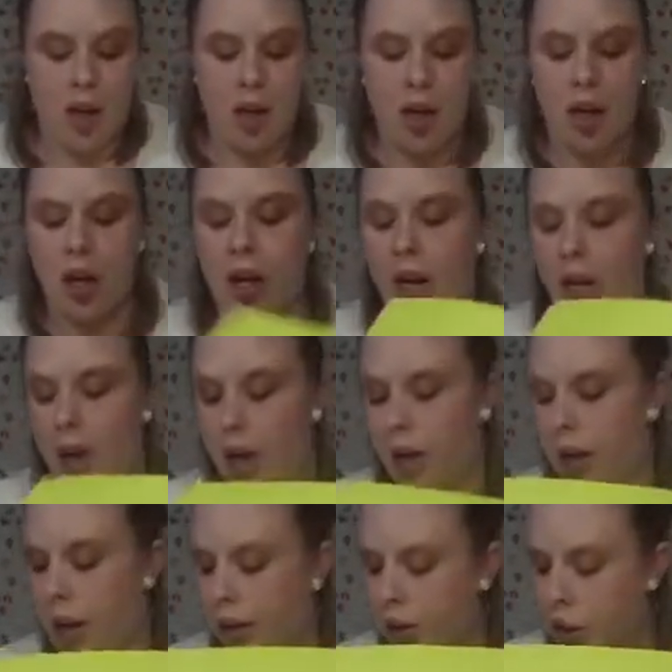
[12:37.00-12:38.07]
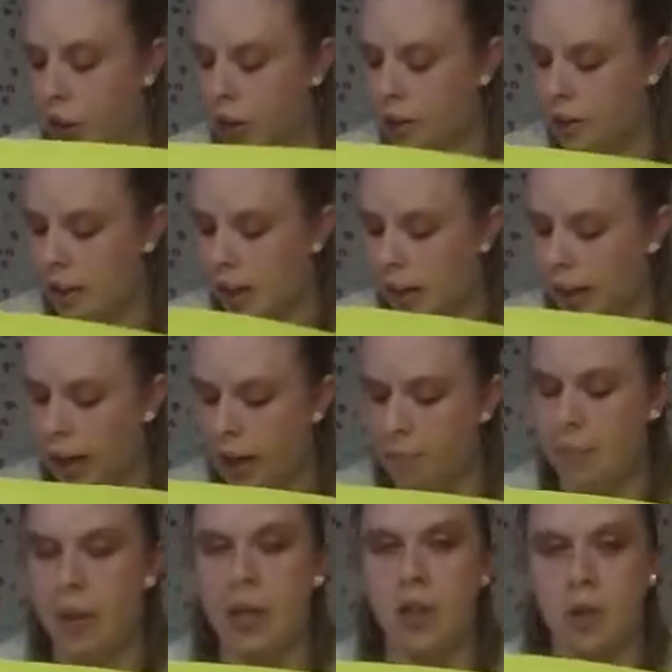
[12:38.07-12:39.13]
and as you can see, I kind of
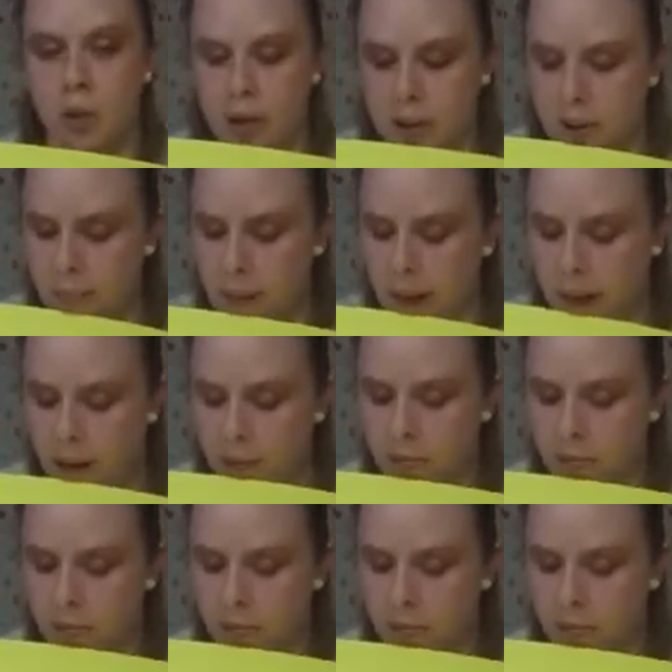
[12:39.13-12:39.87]
put it towards the bottom